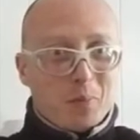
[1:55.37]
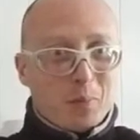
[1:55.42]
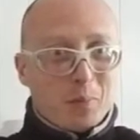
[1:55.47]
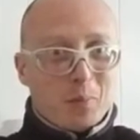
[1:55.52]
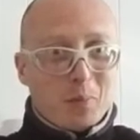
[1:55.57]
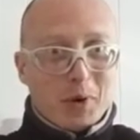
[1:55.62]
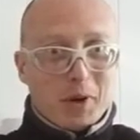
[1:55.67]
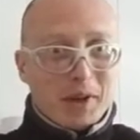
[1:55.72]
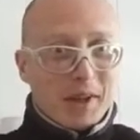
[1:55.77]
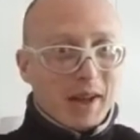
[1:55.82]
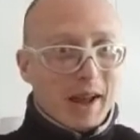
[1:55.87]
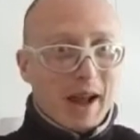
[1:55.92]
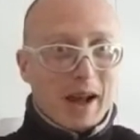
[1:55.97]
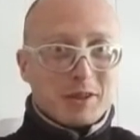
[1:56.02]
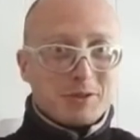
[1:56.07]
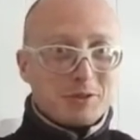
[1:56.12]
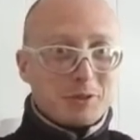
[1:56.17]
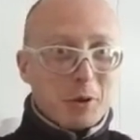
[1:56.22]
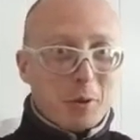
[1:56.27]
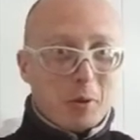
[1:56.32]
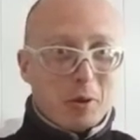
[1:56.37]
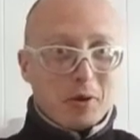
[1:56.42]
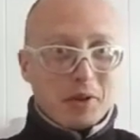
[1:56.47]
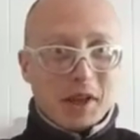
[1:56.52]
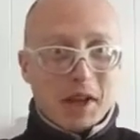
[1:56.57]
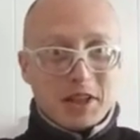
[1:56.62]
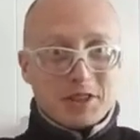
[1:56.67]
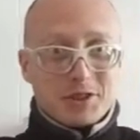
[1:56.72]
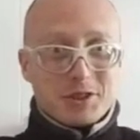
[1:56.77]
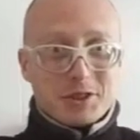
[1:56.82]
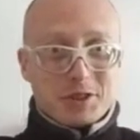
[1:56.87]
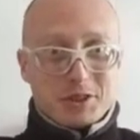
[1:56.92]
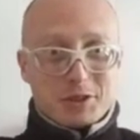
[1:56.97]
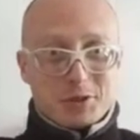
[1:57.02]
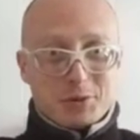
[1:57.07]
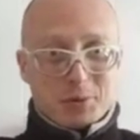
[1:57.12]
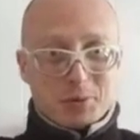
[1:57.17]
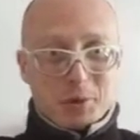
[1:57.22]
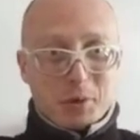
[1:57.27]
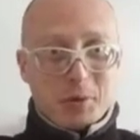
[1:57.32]
but it has no relation to
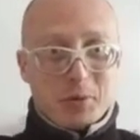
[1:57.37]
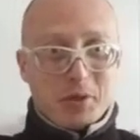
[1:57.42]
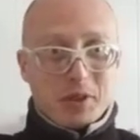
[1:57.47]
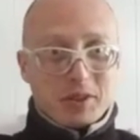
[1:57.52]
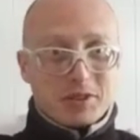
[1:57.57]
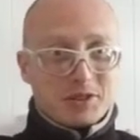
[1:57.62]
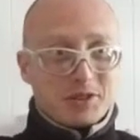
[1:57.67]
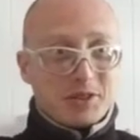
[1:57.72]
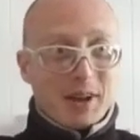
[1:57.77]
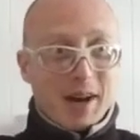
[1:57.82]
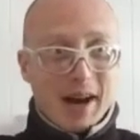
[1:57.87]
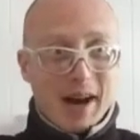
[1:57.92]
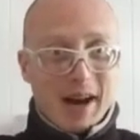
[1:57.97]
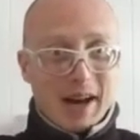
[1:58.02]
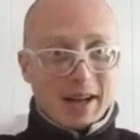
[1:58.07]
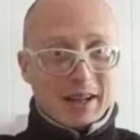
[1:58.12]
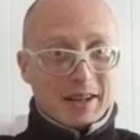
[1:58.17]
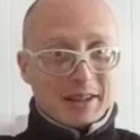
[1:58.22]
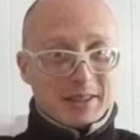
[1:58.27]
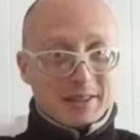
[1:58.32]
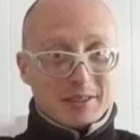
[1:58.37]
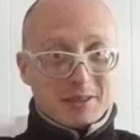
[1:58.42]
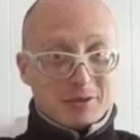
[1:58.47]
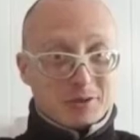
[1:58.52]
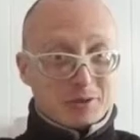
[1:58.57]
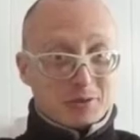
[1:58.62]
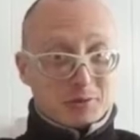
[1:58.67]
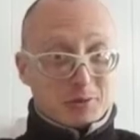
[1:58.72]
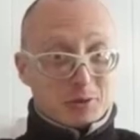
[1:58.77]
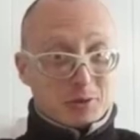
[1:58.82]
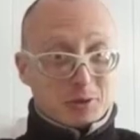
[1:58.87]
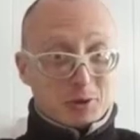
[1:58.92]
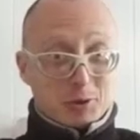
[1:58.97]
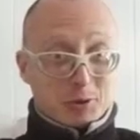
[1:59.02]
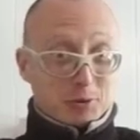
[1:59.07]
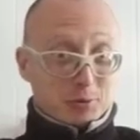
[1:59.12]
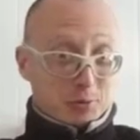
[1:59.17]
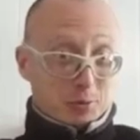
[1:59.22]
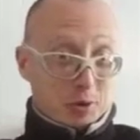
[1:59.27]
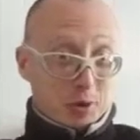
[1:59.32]
truth. It's not
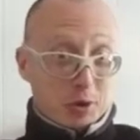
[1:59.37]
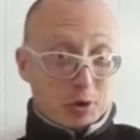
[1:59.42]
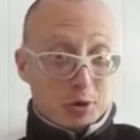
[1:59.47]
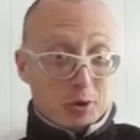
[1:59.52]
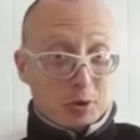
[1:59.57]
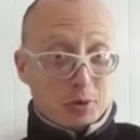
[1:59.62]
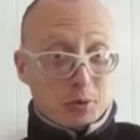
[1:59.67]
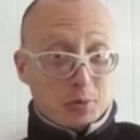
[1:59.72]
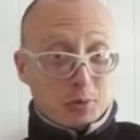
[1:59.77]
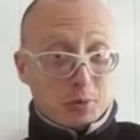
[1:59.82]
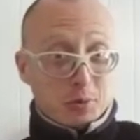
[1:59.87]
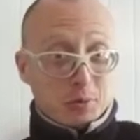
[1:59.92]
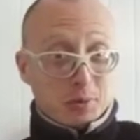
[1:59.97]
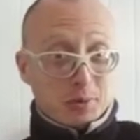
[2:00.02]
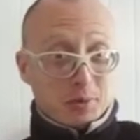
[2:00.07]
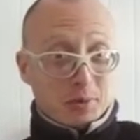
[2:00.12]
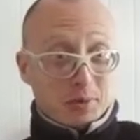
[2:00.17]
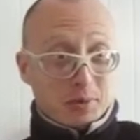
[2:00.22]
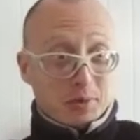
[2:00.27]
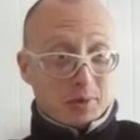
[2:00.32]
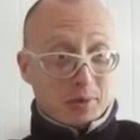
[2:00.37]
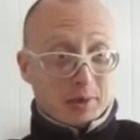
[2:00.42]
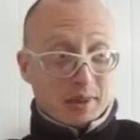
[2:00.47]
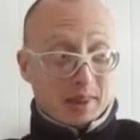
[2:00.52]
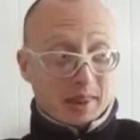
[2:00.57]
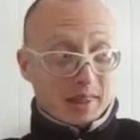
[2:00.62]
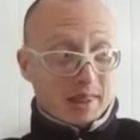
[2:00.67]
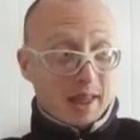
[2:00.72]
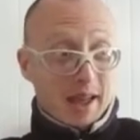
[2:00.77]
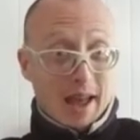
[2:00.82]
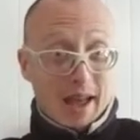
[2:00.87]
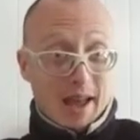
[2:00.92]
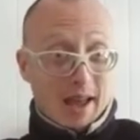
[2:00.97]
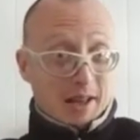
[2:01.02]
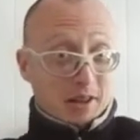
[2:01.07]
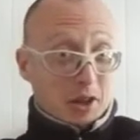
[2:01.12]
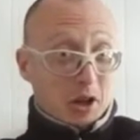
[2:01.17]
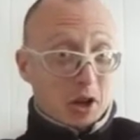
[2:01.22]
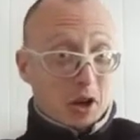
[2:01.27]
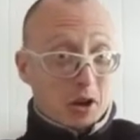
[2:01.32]
true that
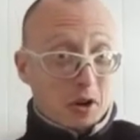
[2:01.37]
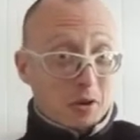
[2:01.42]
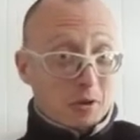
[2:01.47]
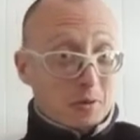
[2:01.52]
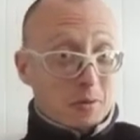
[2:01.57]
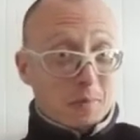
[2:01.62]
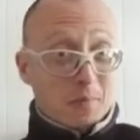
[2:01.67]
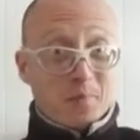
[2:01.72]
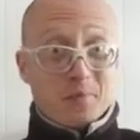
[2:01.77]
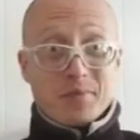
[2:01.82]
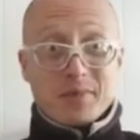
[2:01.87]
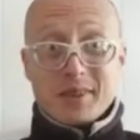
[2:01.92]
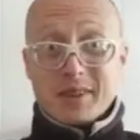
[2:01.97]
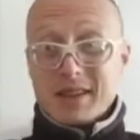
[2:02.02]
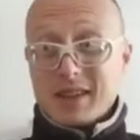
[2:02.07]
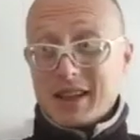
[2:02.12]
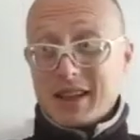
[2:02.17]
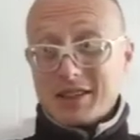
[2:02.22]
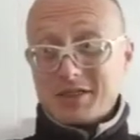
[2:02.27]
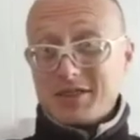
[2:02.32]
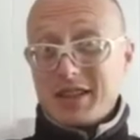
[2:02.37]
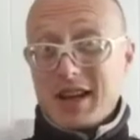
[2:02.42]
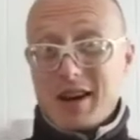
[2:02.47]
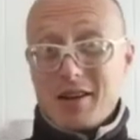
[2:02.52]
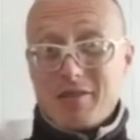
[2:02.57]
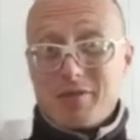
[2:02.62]
hello. It's not